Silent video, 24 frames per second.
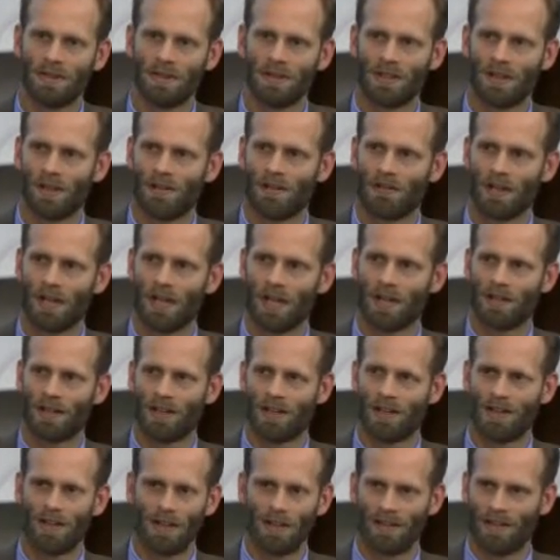You know,
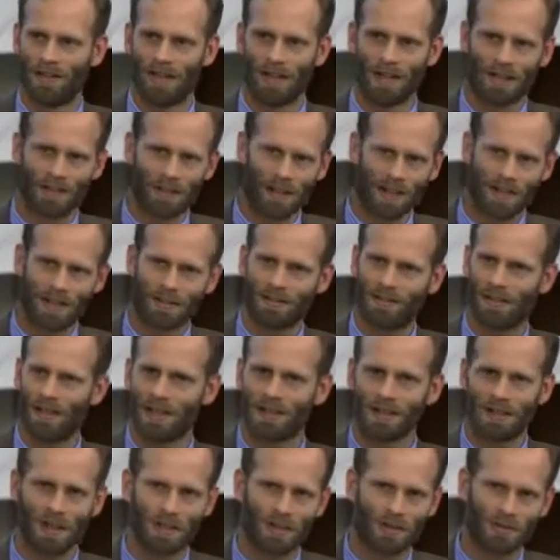and they, they,
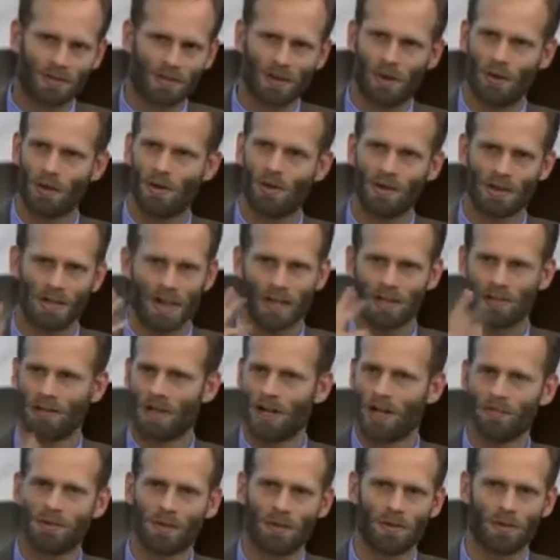they take their toll as I
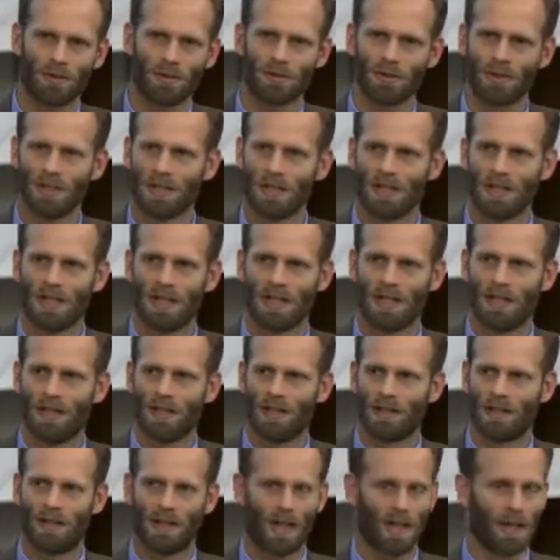come through.
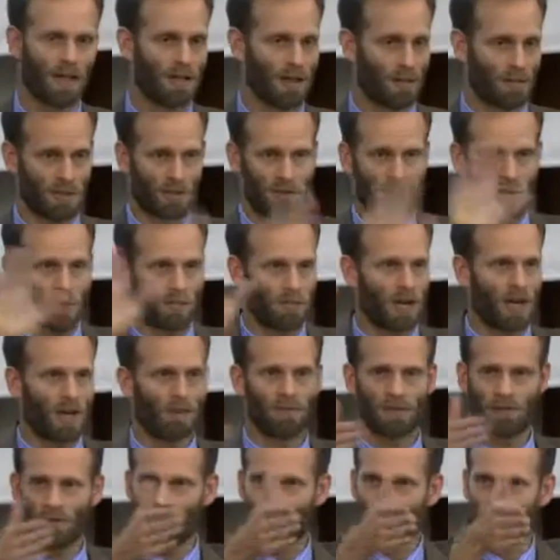They obstruct
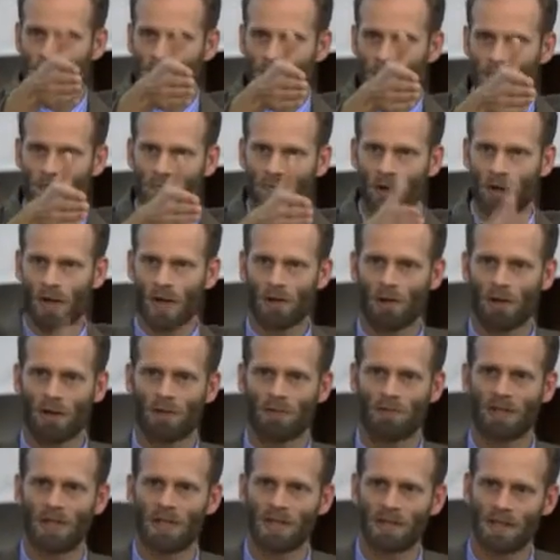my view from where I want
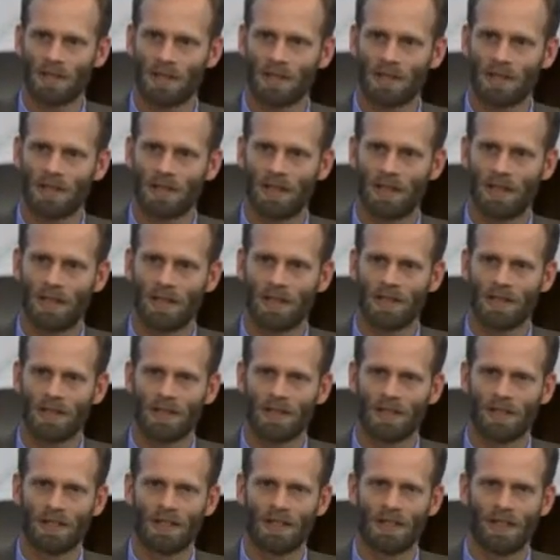to be at the end of the day.
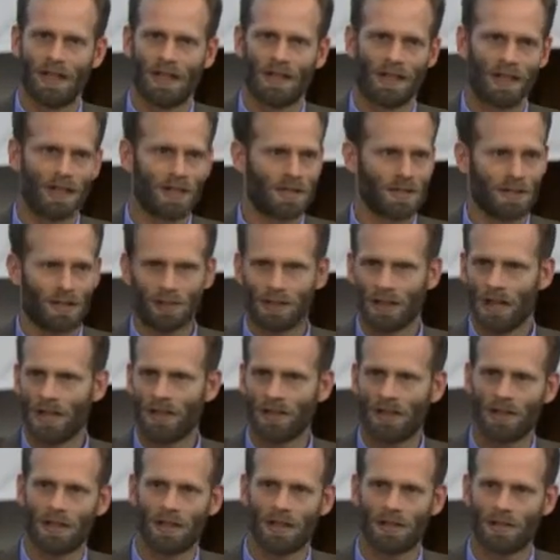And they slow
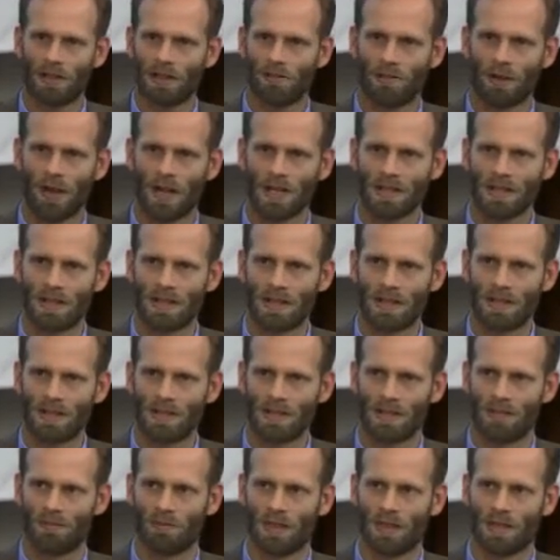down the, the process in
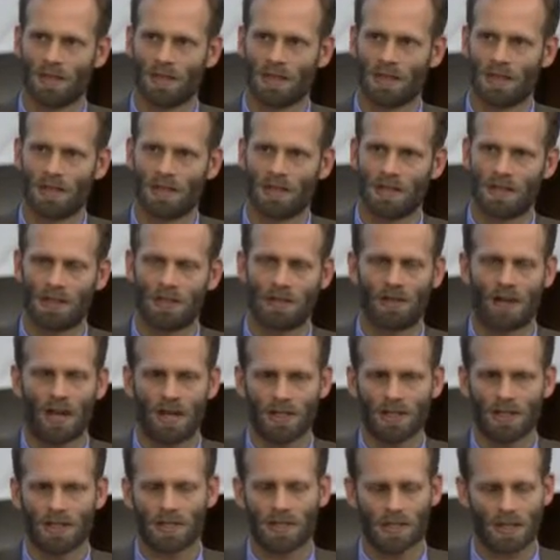some ways. So
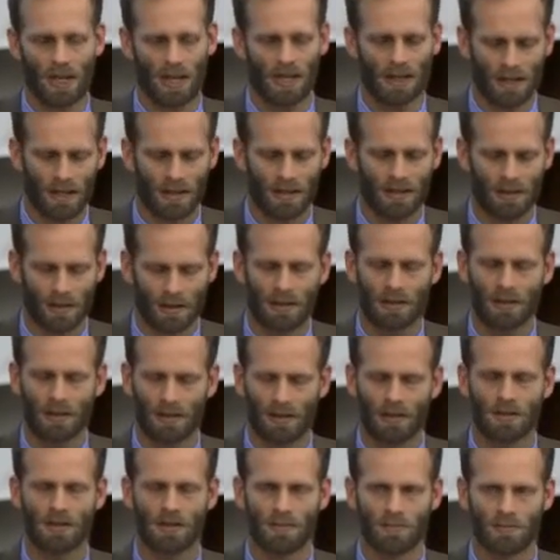I just, I think
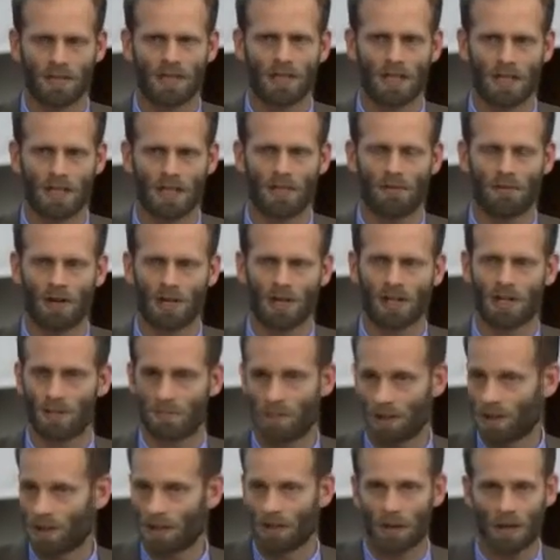there are some sticky questions,
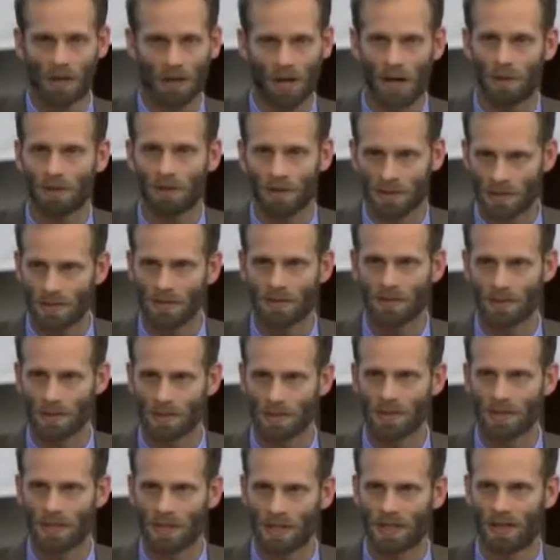but there are a couple of
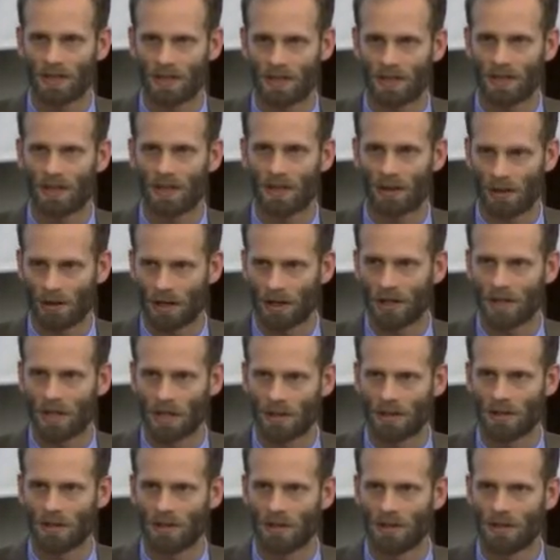solutions that, that are in
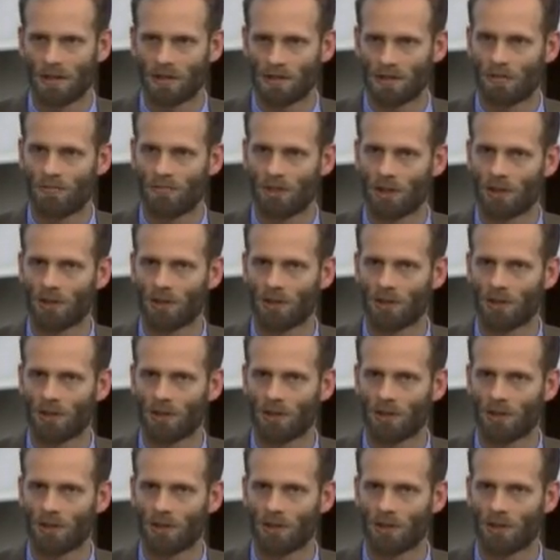the